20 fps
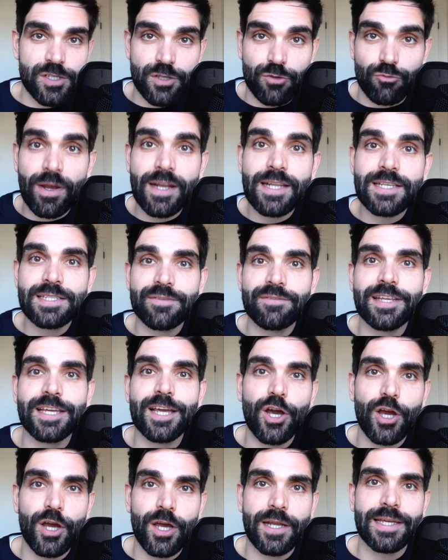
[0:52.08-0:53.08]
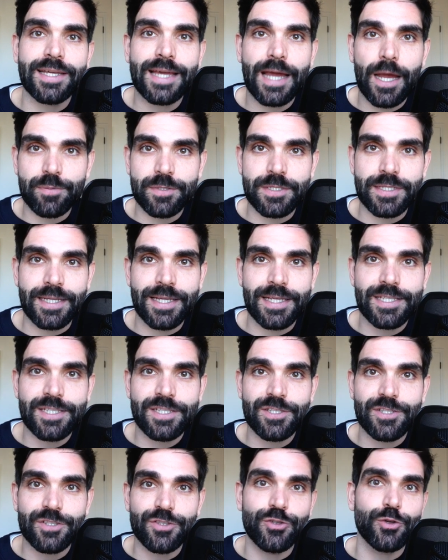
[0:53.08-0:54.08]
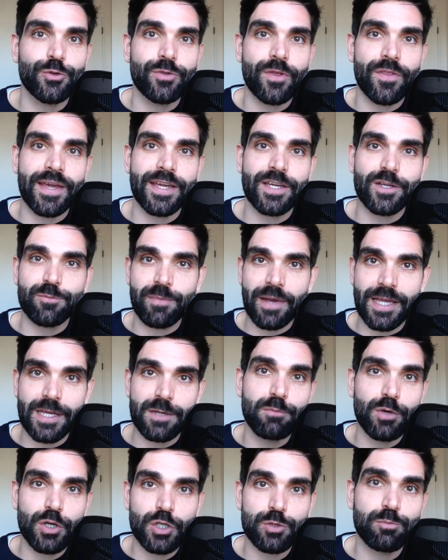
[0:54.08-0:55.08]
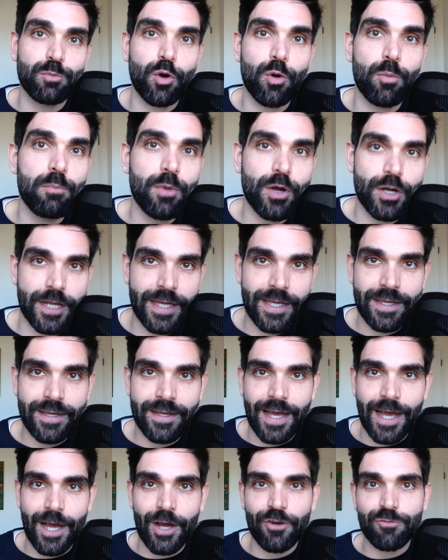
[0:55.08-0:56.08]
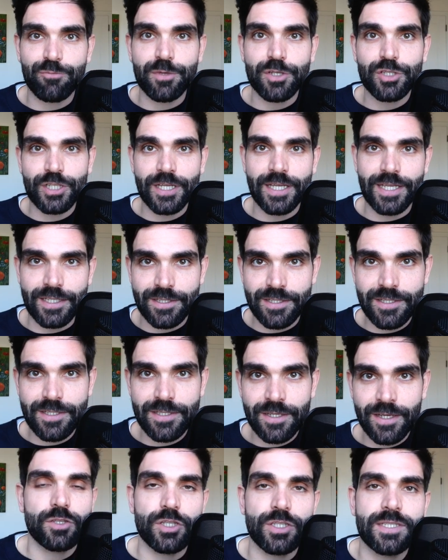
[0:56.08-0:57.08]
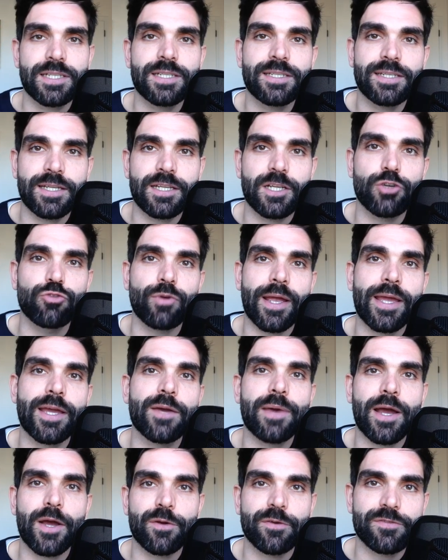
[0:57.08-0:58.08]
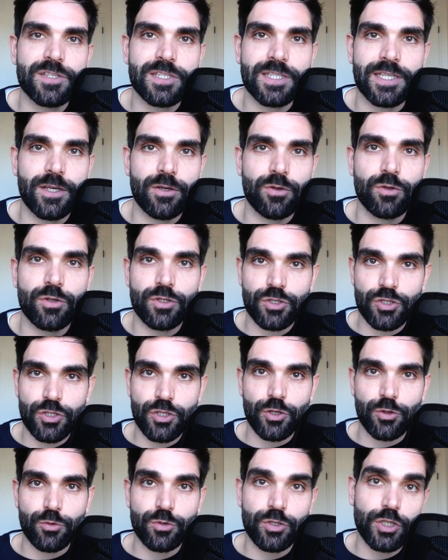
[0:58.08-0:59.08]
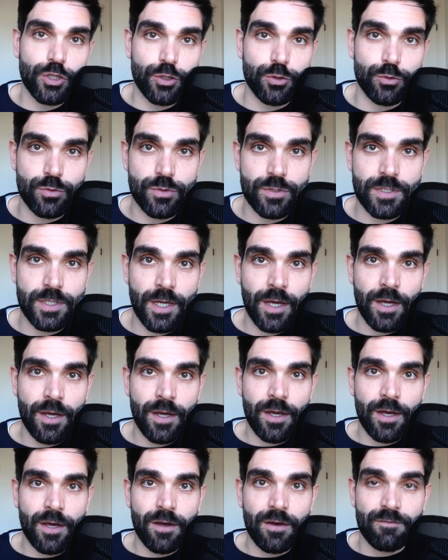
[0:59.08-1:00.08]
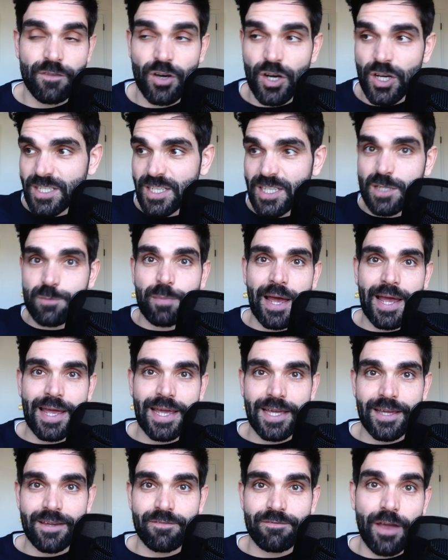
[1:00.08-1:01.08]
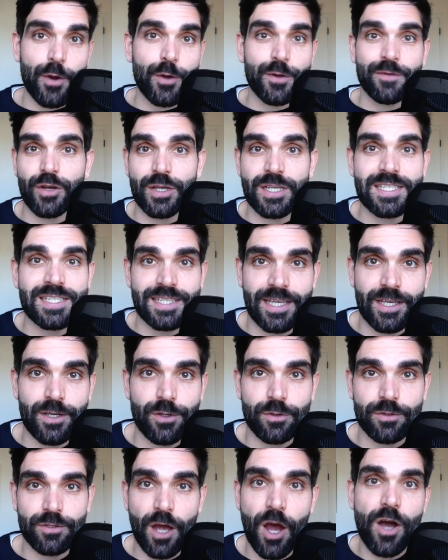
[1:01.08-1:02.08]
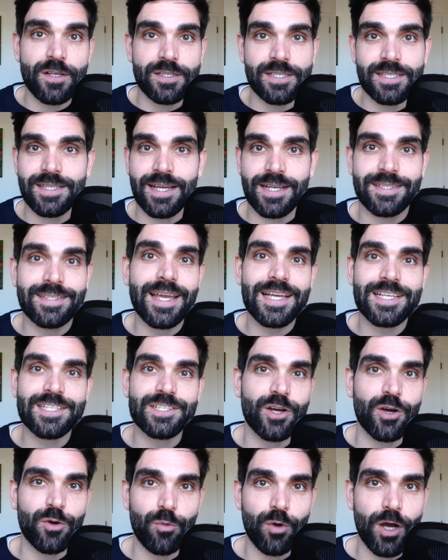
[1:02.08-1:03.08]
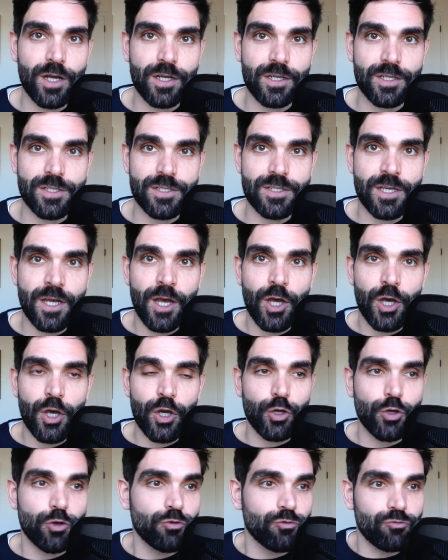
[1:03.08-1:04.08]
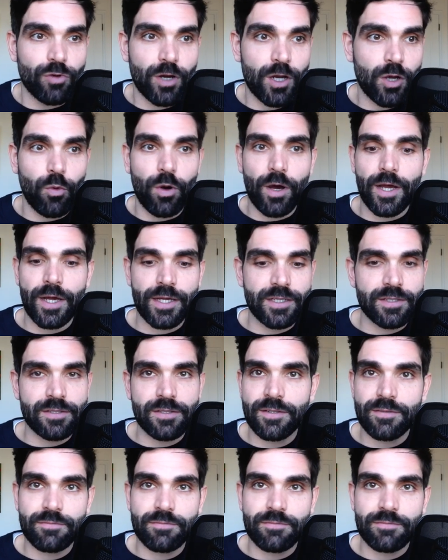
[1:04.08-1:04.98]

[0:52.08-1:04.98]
the relatively early capitalists knew that they could make much more money out of machines that you didn't need a great amount of skill to use, versus paying very, very skilled artisan textile workers who required